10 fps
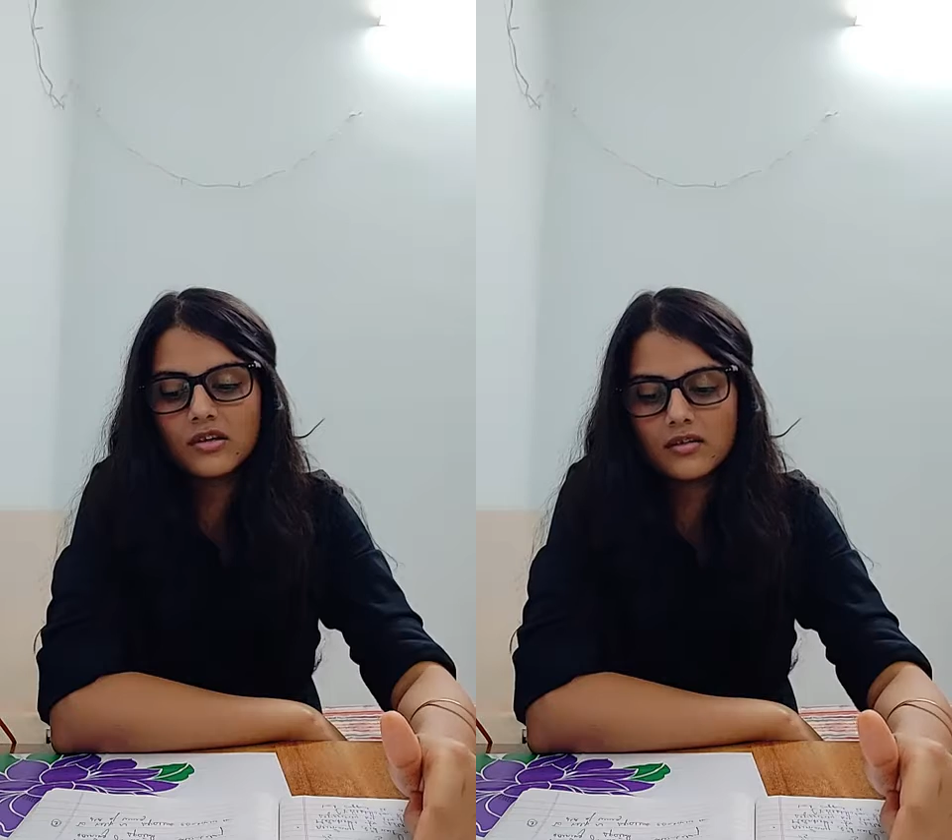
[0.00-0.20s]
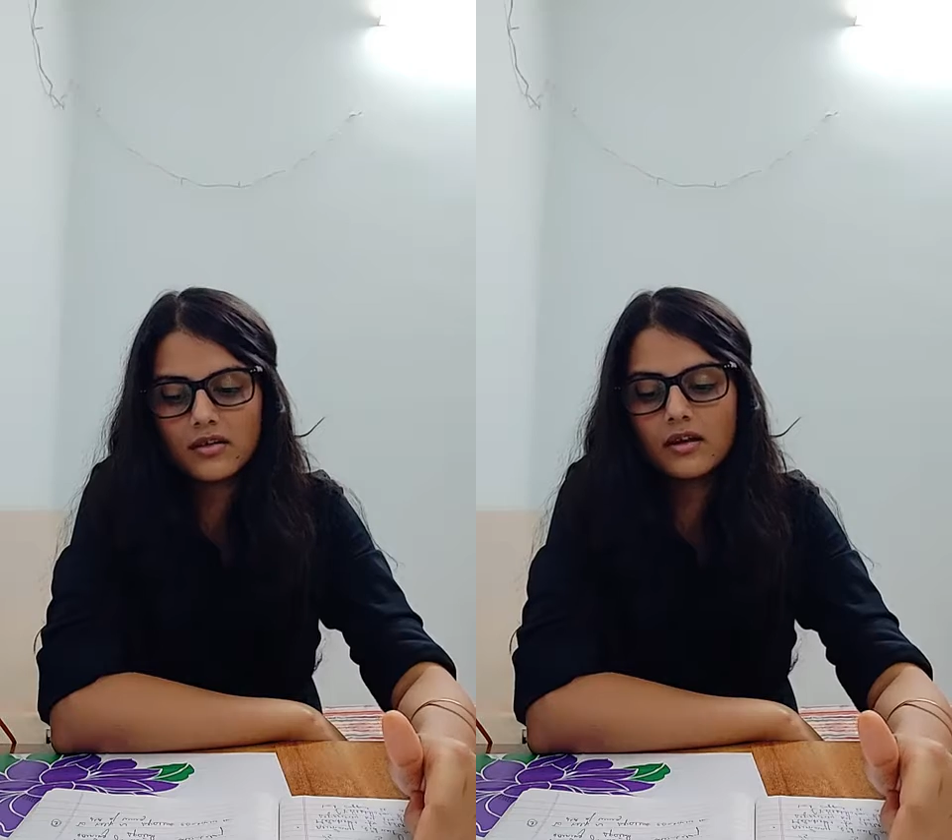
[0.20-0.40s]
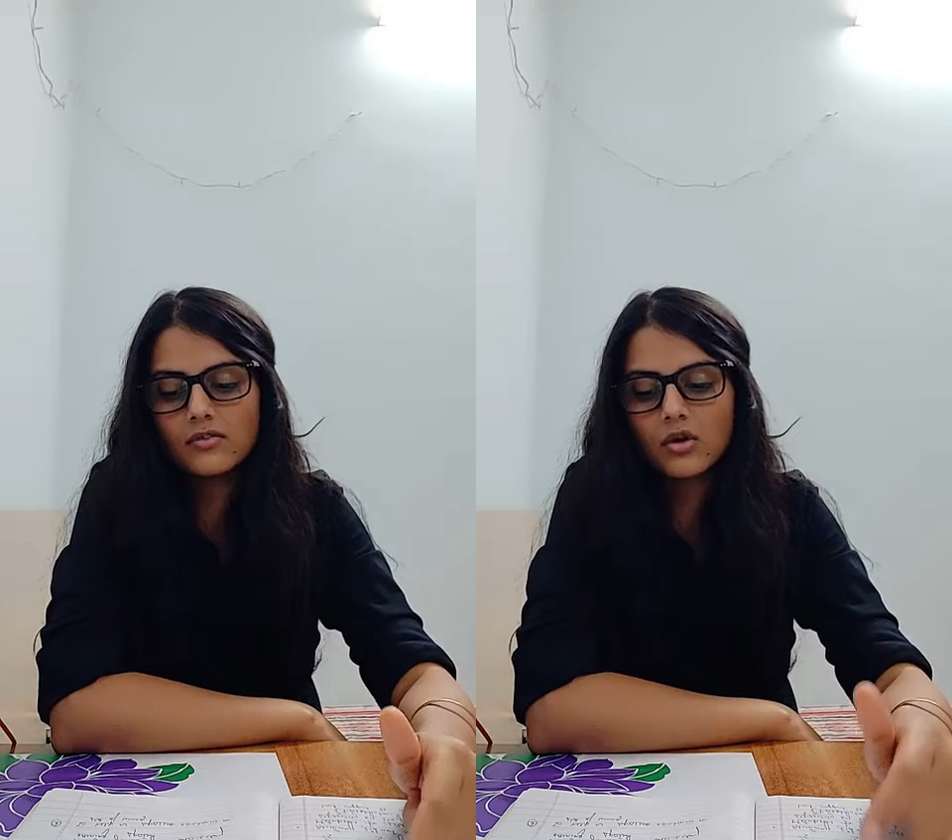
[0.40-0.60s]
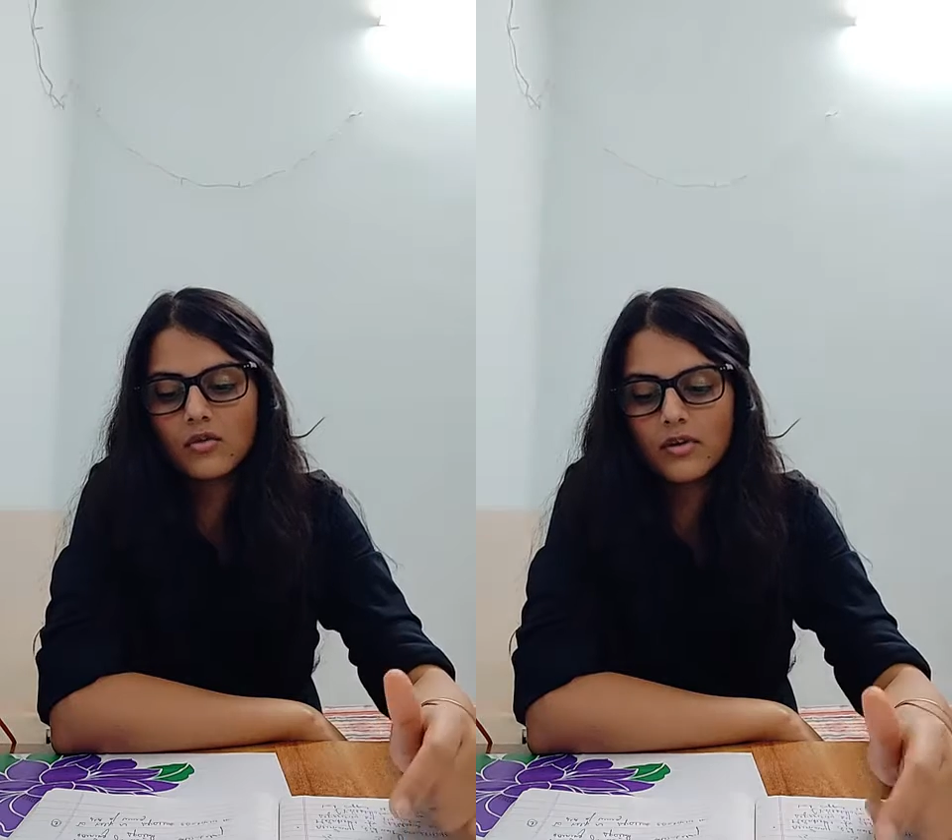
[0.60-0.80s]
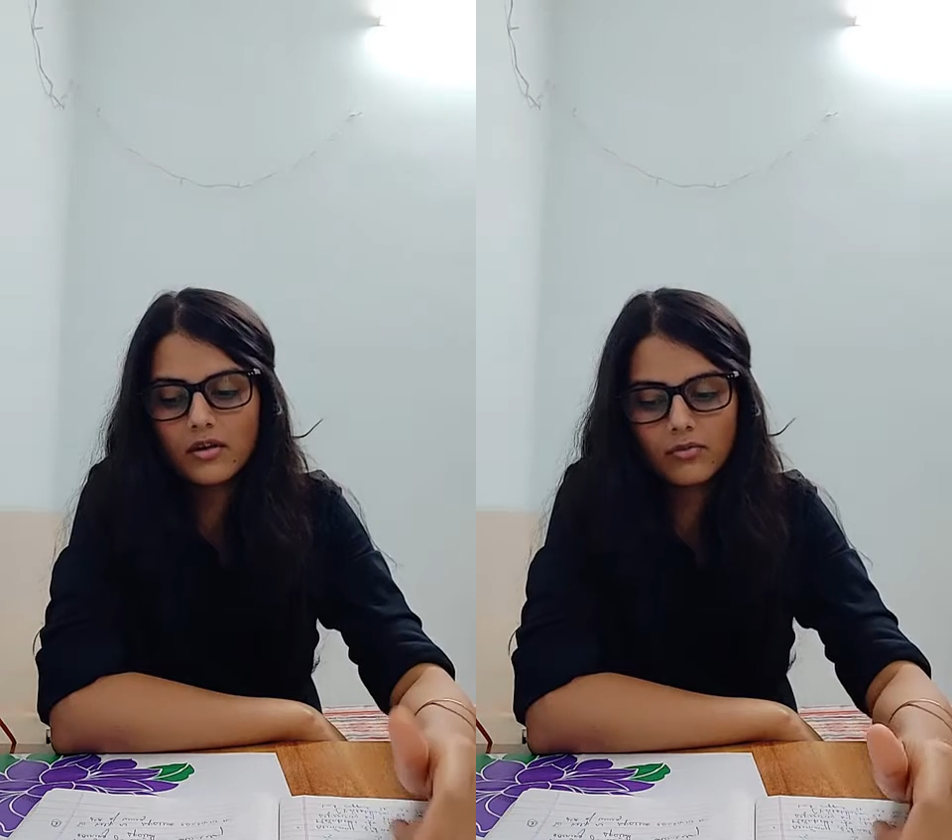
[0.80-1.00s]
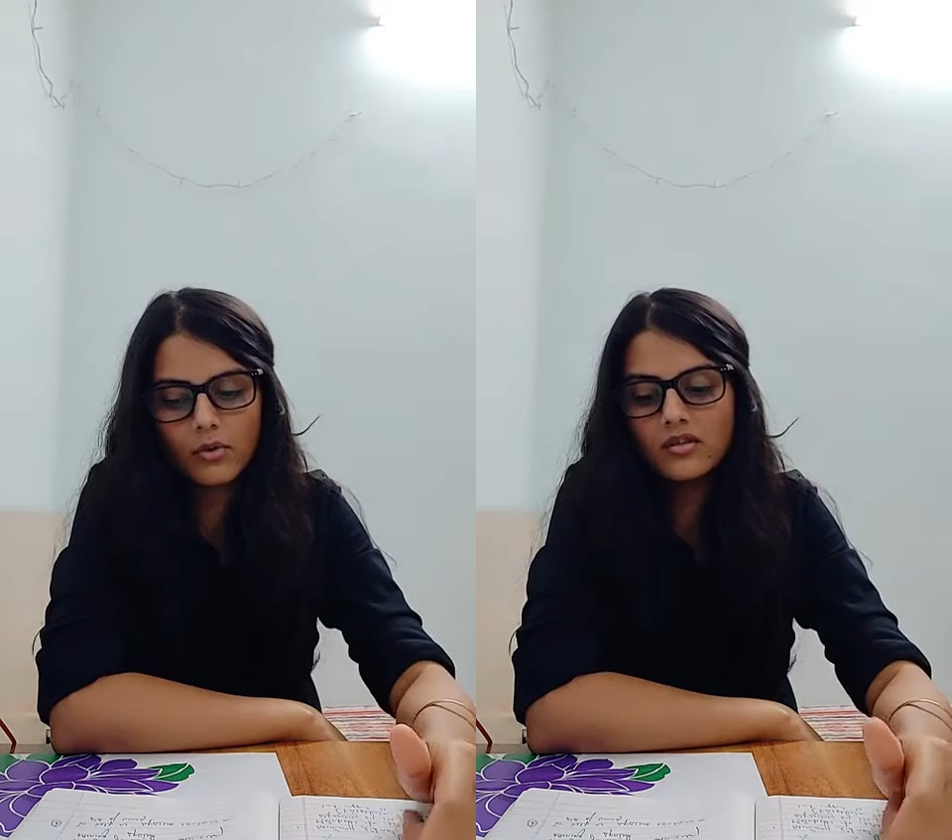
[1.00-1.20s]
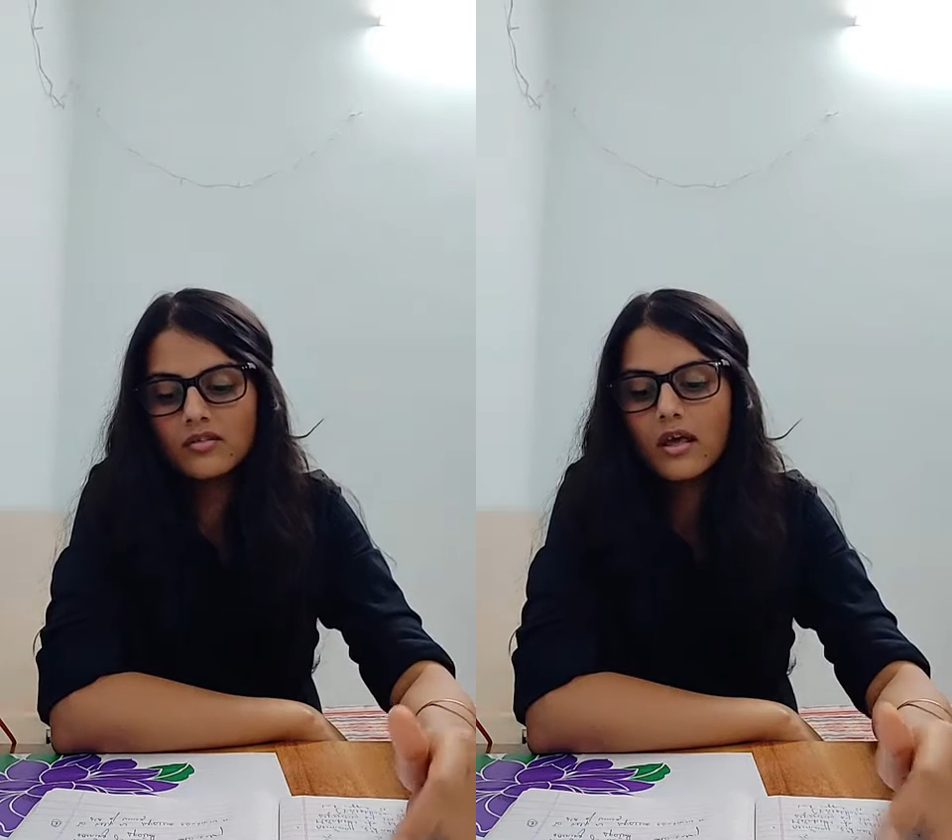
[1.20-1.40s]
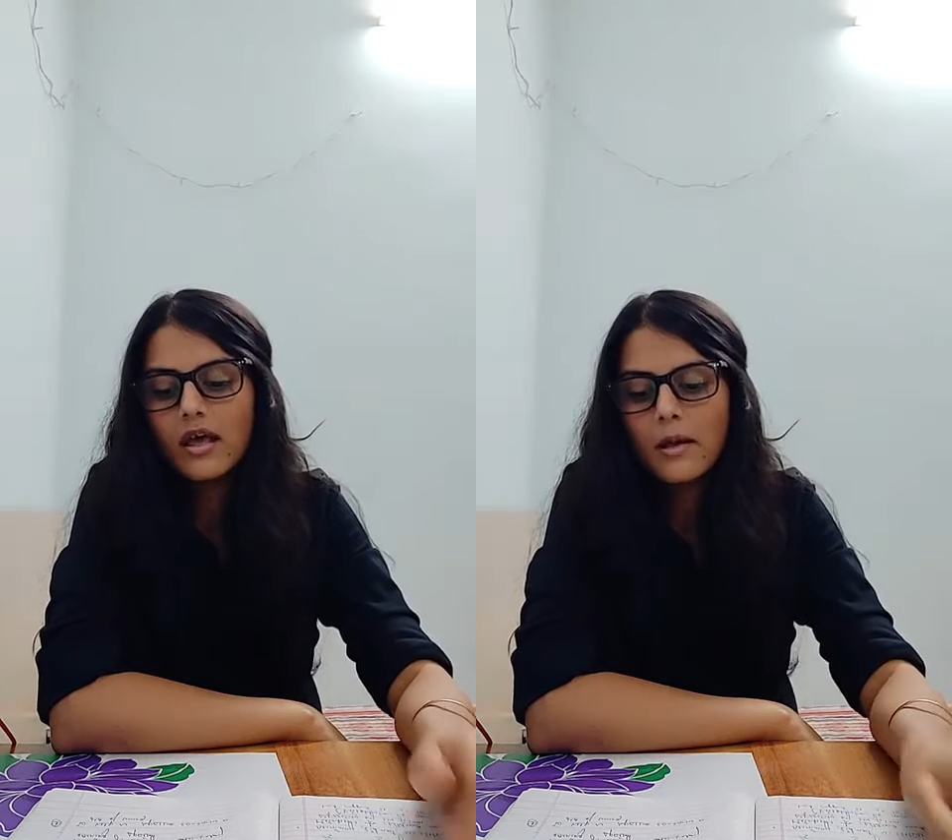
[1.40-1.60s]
results of a divorce